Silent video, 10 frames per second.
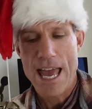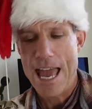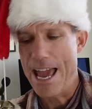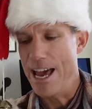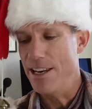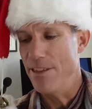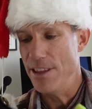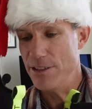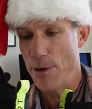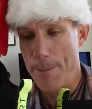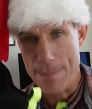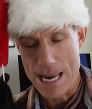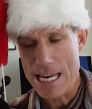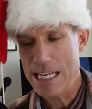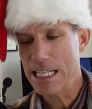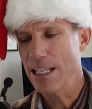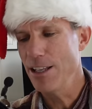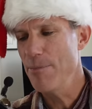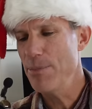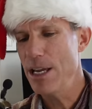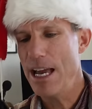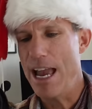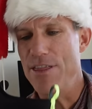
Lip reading: and these are made in Colombia,